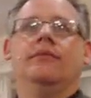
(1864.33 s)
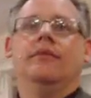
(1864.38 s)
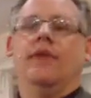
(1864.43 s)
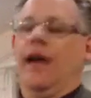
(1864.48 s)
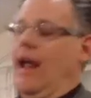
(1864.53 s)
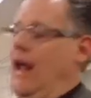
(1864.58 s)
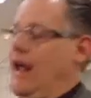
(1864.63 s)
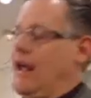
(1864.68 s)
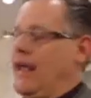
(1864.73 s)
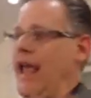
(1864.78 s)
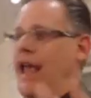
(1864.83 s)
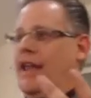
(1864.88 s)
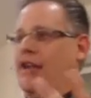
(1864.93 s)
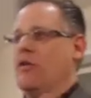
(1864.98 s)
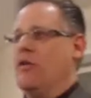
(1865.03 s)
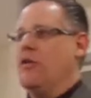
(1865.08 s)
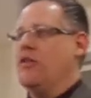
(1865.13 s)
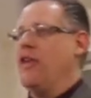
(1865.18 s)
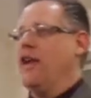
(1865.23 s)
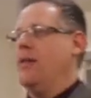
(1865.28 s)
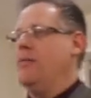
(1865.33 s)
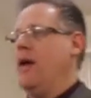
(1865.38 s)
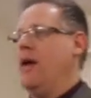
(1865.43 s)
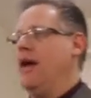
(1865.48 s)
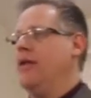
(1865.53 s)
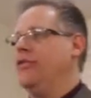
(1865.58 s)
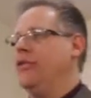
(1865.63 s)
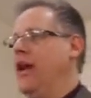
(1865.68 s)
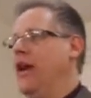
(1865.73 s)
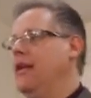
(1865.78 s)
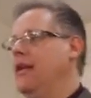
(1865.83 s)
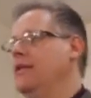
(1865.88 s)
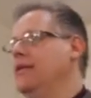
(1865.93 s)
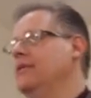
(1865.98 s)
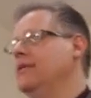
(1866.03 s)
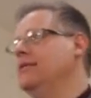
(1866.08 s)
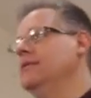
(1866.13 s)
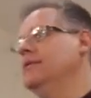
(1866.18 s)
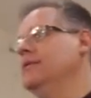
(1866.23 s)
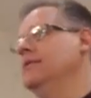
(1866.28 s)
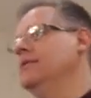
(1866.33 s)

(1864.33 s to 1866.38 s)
And I can't do anything about that.